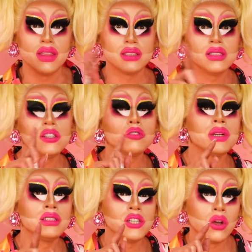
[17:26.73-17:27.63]
This is the
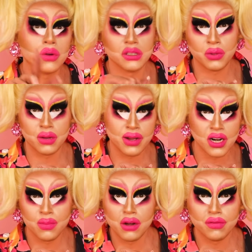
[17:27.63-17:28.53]
reason you always bring a
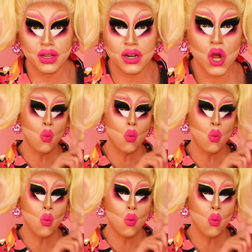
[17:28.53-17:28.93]
backup outfit.